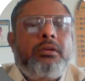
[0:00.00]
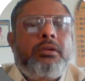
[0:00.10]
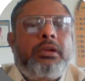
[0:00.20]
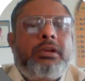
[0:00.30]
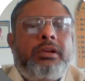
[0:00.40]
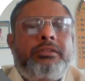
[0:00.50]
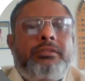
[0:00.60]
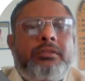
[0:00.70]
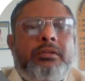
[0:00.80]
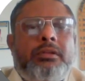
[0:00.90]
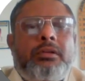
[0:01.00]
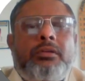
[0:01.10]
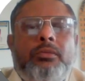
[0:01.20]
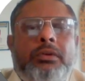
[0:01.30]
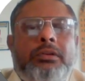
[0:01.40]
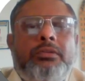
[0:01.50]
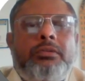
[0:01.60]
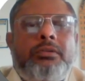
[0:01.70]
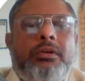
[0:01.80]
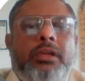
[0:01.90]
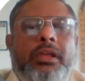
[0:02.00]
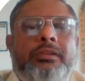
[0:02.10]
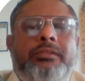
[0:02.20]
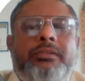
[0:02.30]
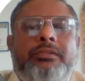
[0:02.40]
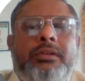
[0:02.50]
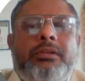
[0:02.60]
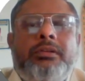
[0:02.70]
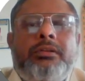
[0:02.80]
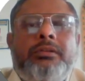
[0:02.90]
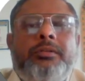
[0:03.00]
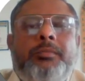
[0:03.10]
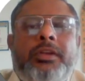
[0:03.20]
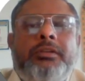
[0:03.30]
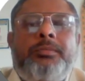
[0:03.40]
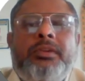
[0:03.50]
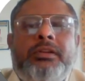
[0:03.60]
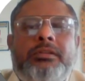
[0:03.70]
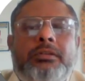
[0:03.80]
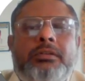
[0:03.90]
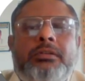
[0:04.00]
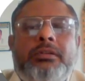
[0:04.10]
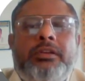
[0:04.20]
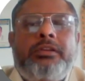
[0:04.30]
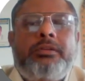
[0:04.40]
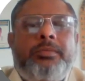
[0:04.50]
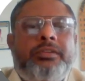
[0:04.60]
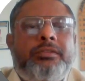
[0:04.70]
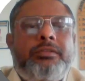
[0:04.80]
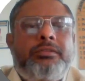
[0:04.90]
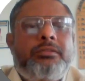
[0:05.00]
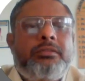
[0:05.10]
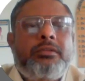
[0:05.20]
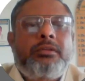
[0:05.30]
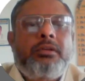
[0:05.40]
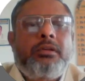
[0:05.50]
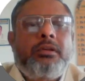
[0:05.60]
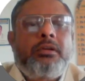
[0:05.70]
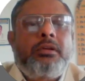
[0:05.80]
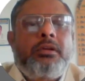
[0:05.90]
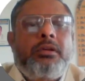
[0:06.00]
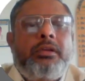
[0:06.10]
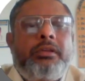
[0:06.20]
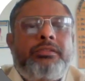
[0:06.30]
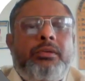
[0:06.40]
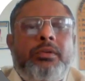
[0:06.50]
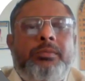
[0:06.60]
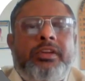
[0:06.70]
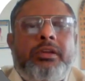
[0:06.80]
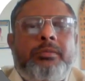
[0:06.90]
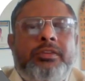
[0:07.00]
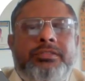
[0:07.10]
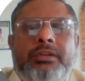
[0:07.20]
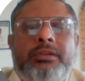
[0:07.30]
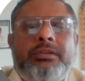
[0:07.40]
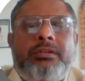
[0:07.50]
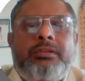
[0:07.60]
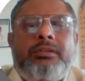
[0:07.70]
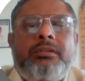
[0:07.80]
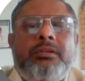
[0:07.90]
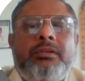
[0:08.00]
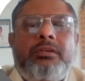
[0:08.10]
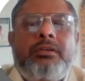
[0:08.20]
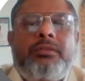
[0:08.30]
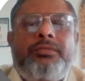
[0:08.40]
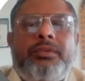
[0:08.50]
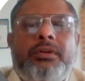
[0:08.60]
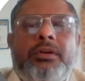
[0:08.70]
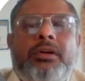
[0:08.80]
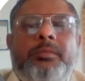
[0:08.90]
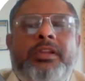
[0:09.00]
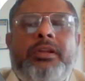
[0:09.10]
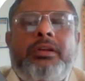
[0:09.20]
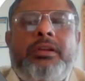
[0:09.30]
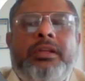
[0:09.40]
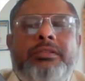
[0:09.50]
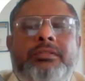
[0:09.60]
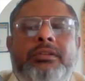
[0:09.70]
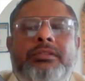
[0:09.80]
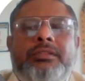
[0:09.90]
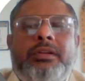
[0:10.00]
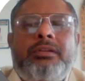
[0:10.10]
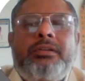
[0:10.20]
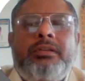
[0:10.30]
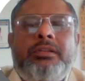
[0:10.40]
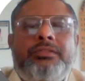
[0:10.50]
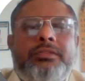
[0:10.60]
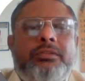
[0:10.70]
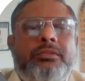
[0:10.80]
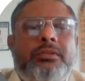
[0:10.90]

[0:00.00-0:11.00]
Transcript: It lets one to access and manipulate the databases. SQL became a standard of American National Standard Institute